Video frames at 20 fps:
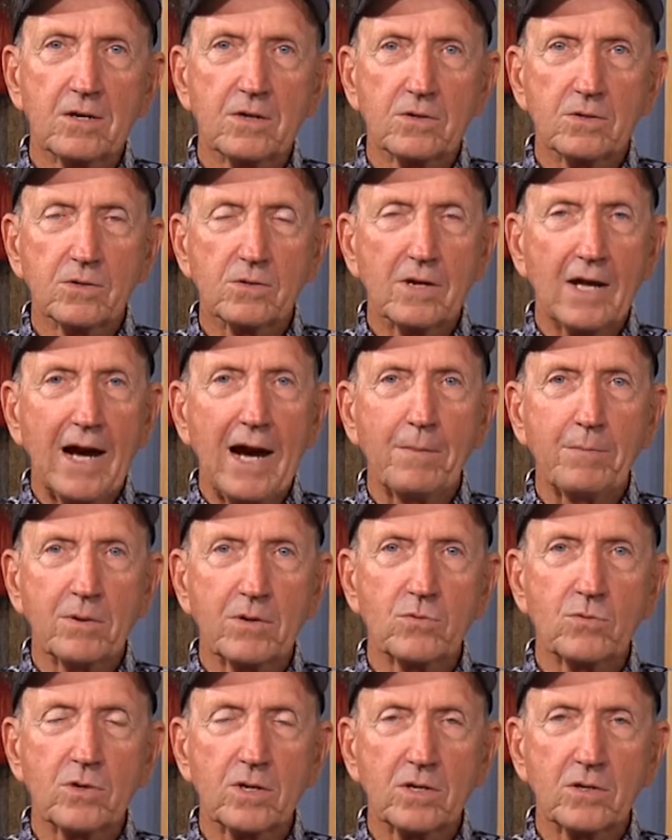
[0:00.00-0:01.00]
you're liable
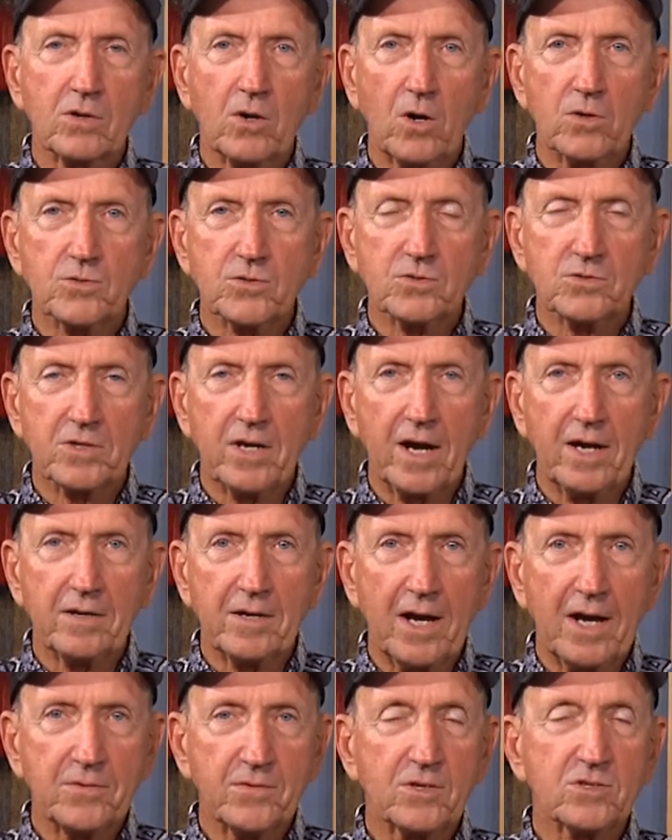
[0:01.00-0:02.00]
to run across the sign
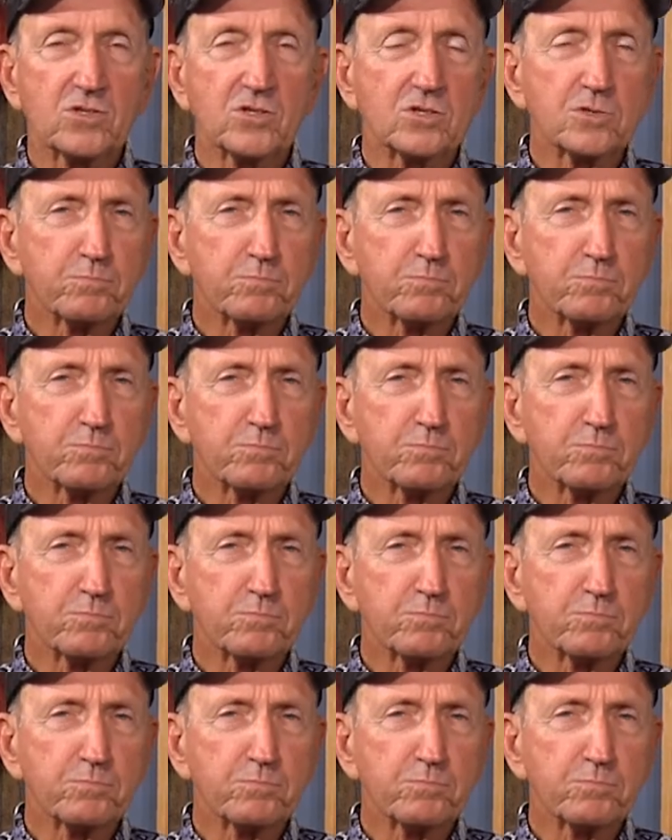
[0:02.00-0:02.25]
like this,